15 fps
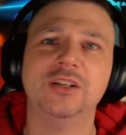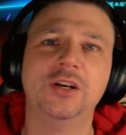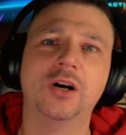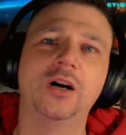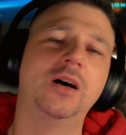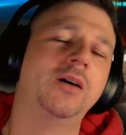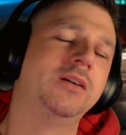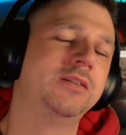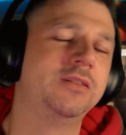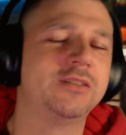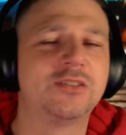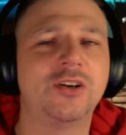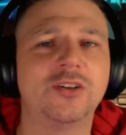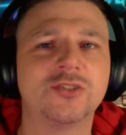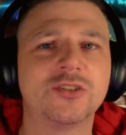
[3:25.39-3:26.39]
Yo, it's
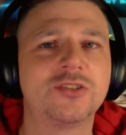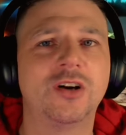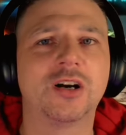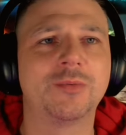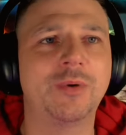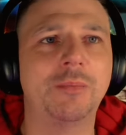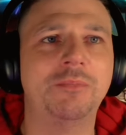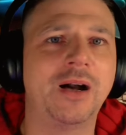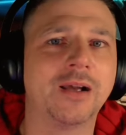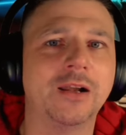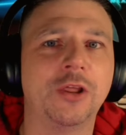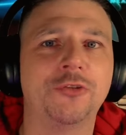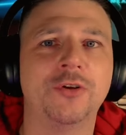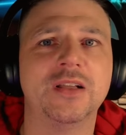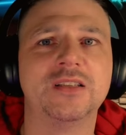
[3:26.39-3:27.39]
not just talking about banging a
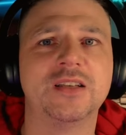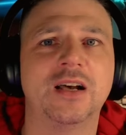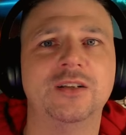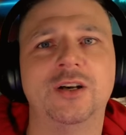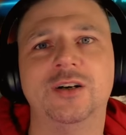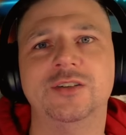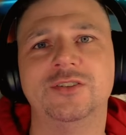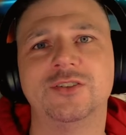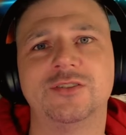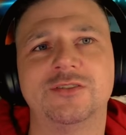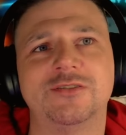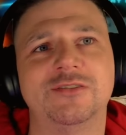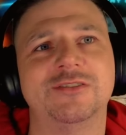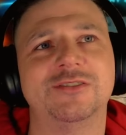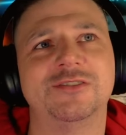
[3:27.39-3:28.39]
three tight. Yo, it's
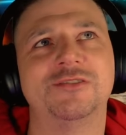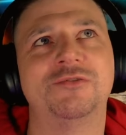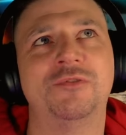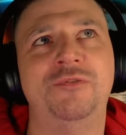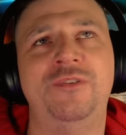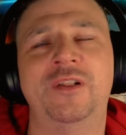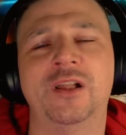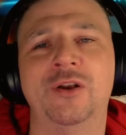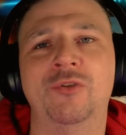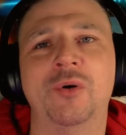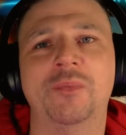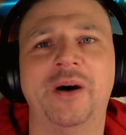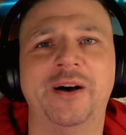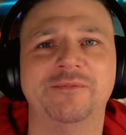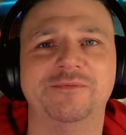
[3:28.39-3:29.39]
just it's filling her up,
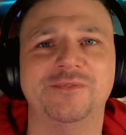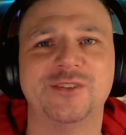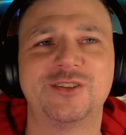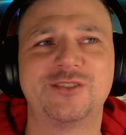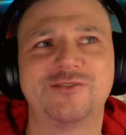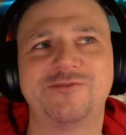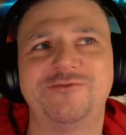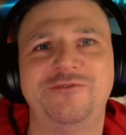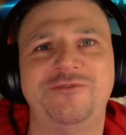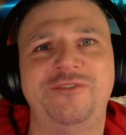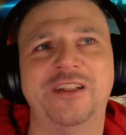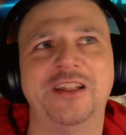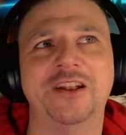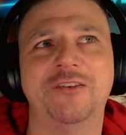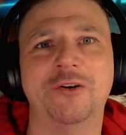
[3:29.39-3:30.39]
man. It's
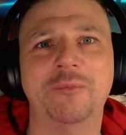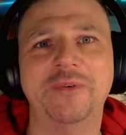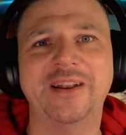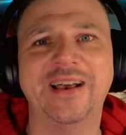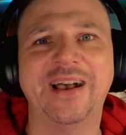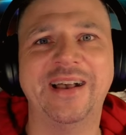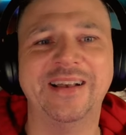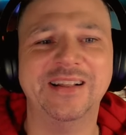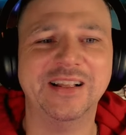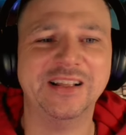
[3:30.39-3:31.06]
filling her up in there.